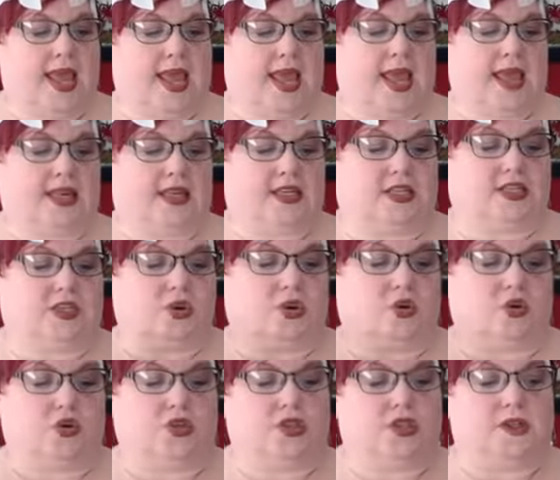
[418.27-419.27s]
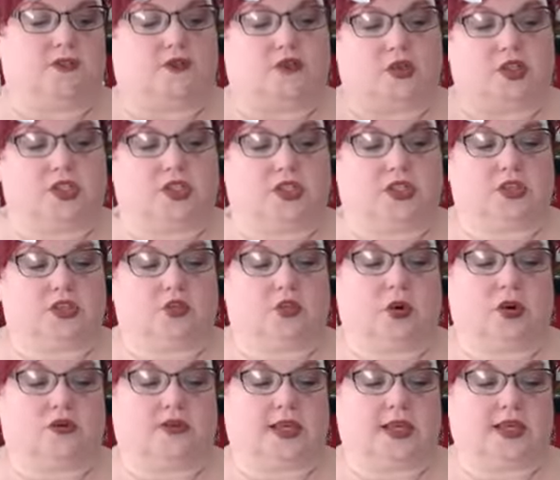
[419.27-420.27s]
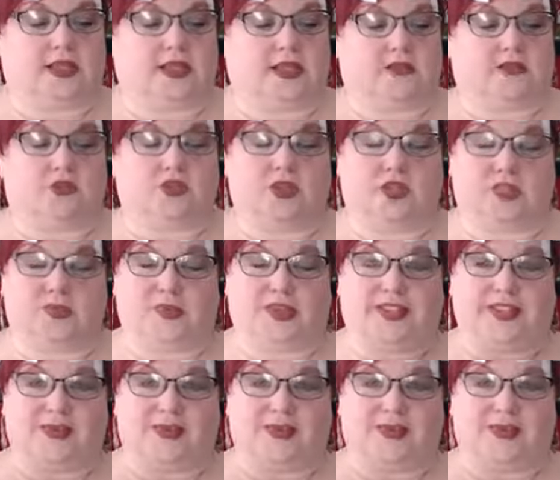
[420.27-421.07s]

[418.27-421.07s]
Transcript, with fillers: And it's the origin of Christian 12 days of Christmas.